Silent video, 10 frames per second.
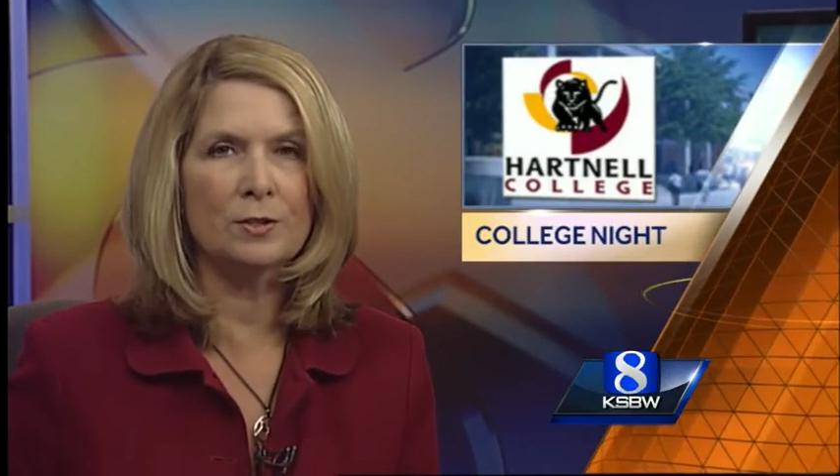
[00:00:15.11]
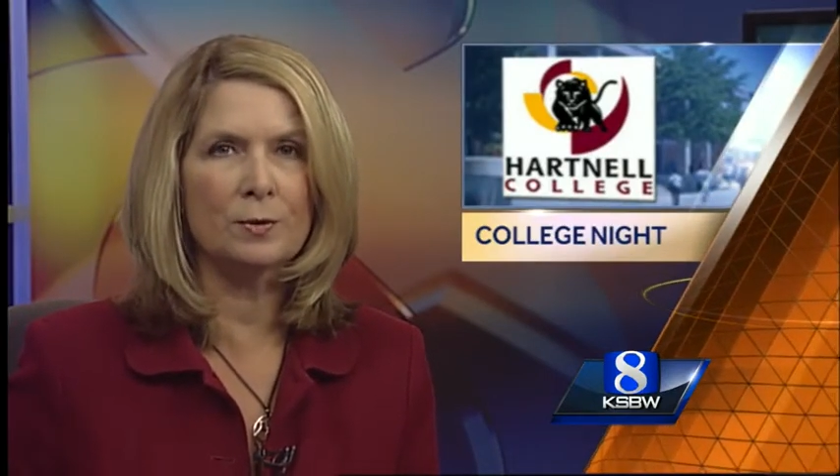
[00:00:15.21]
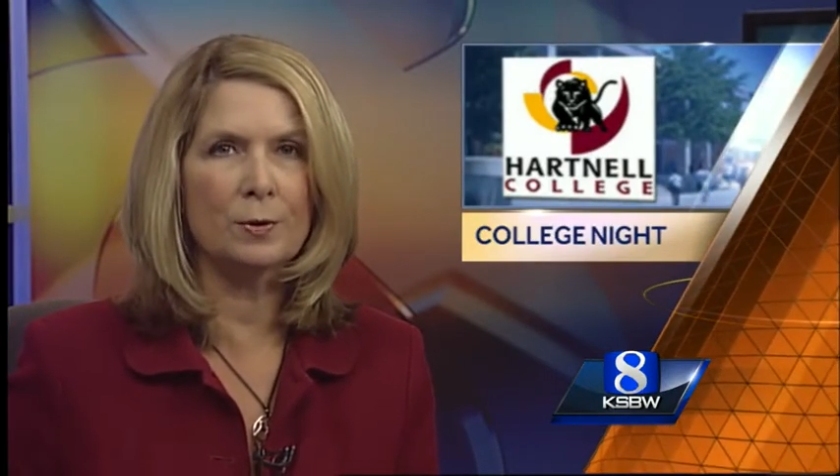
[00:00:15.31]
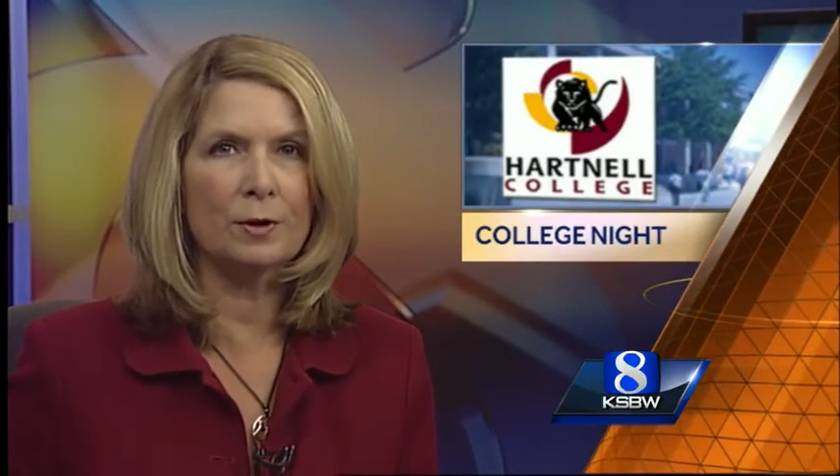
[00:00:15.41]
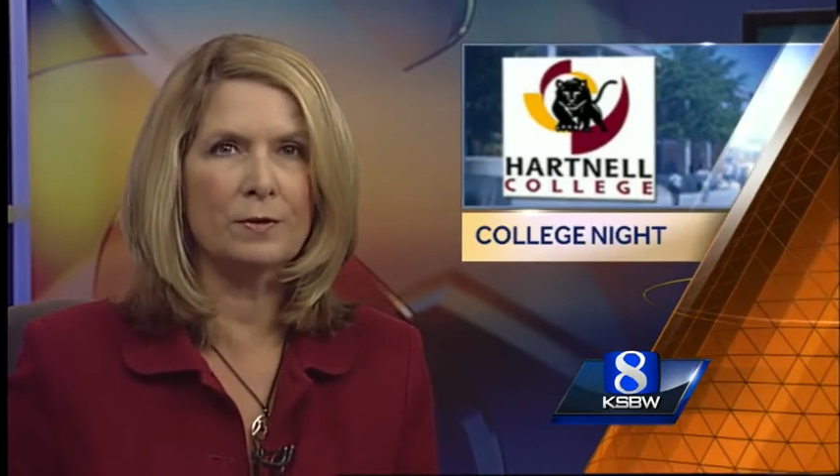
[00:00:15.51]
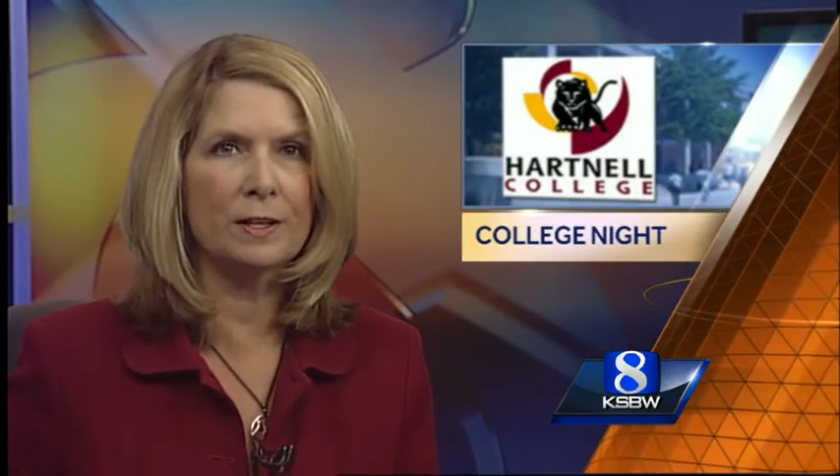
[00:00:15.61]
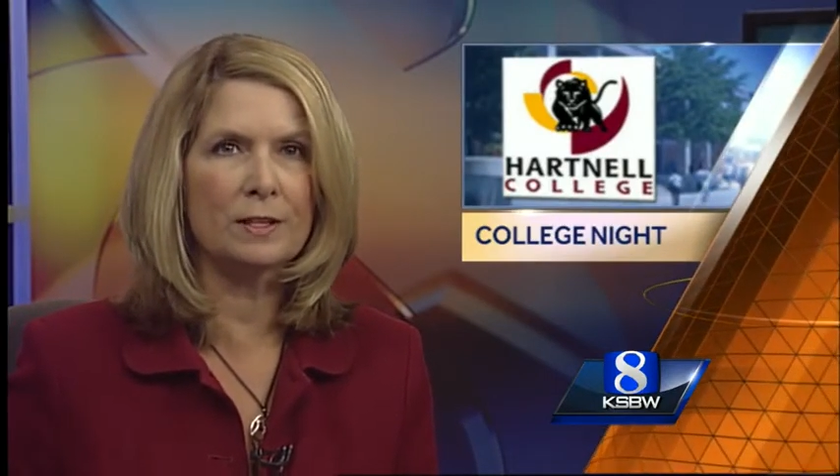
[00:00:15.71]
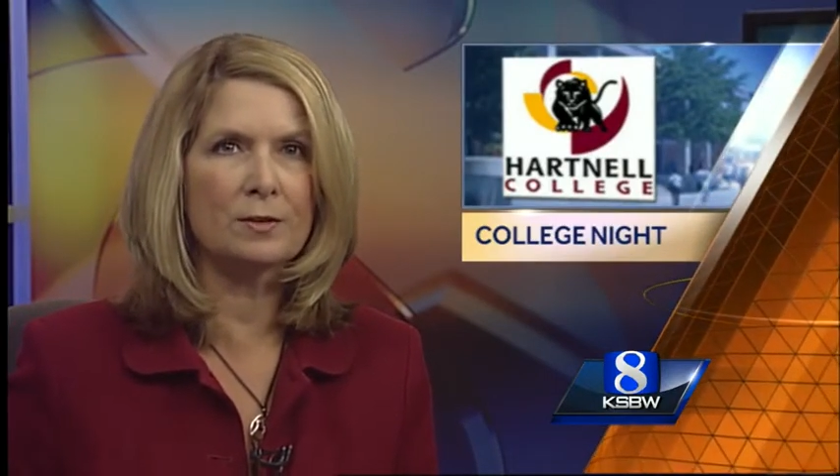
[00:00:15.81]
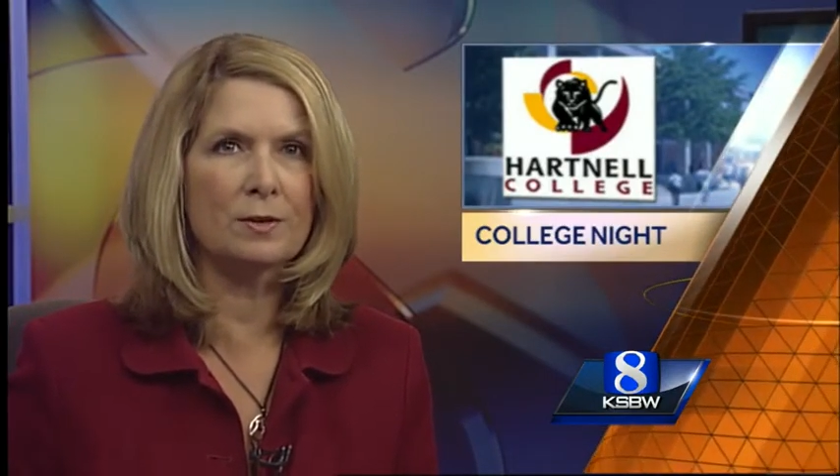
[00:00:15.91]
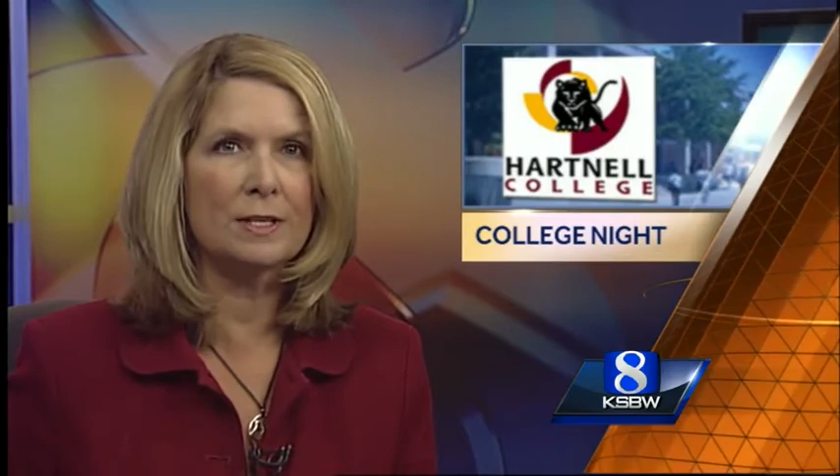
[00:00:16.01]
News reporter
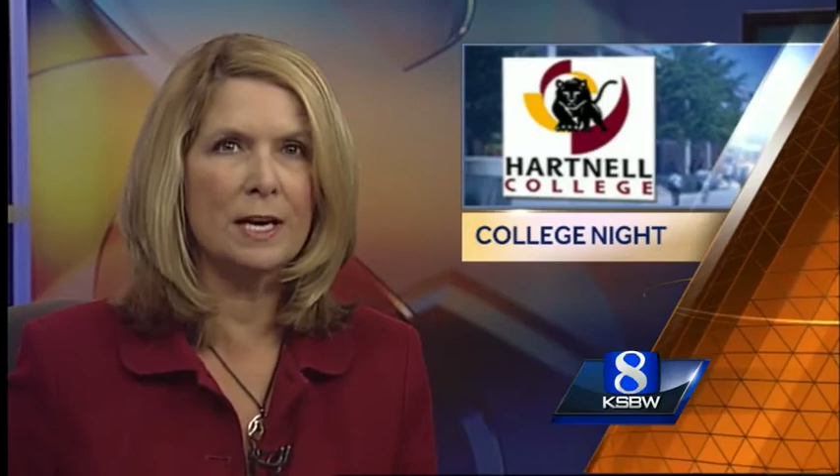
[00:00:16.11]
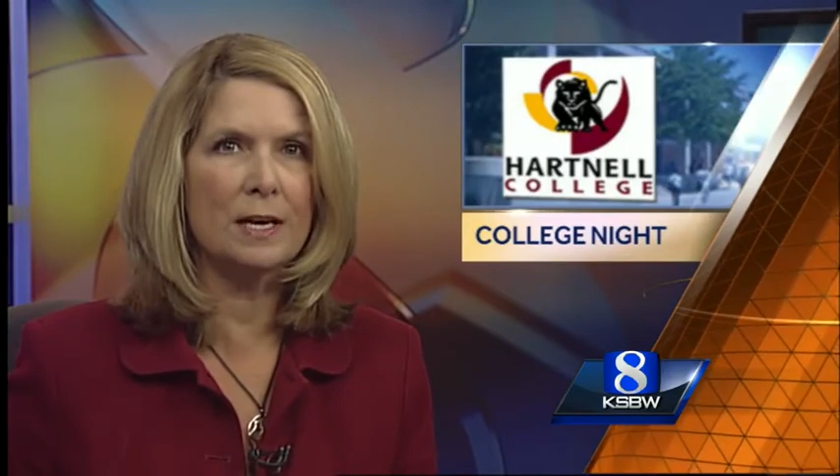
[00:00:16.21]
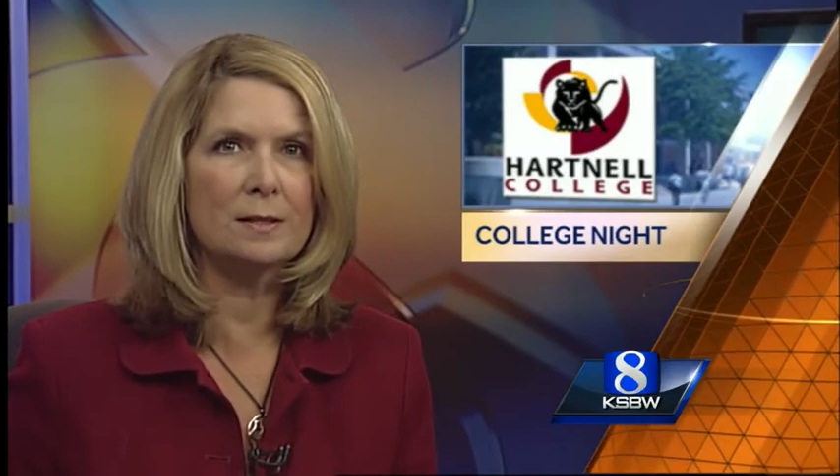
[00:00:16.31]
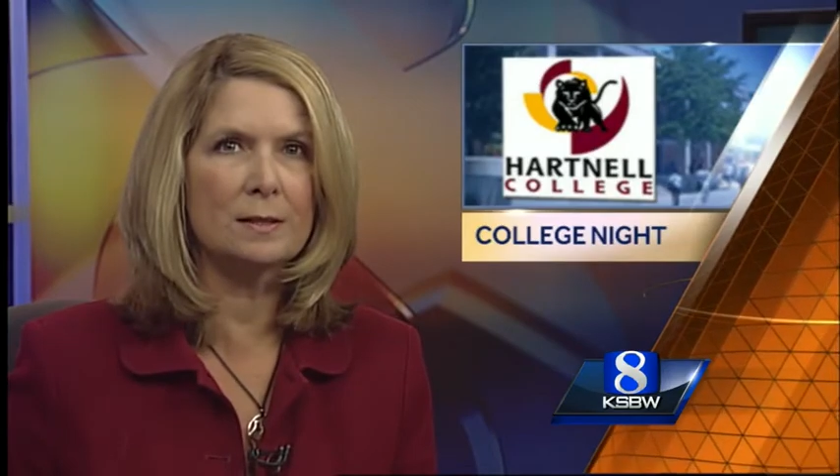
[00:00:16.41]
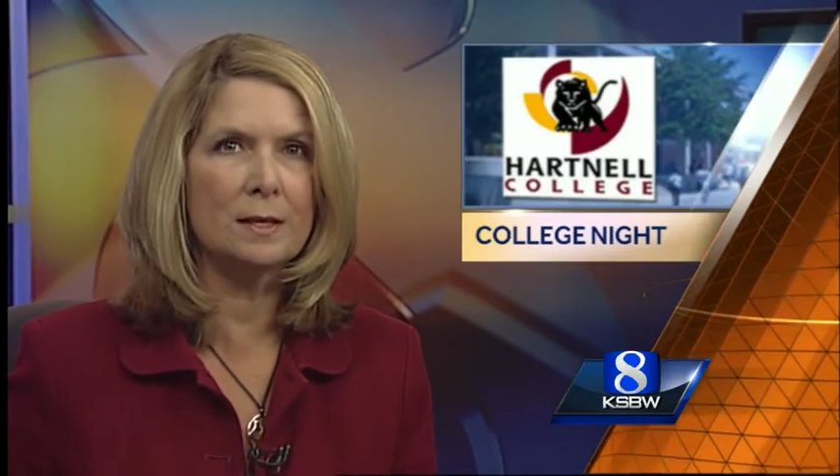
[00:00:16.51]
Felix Cortez.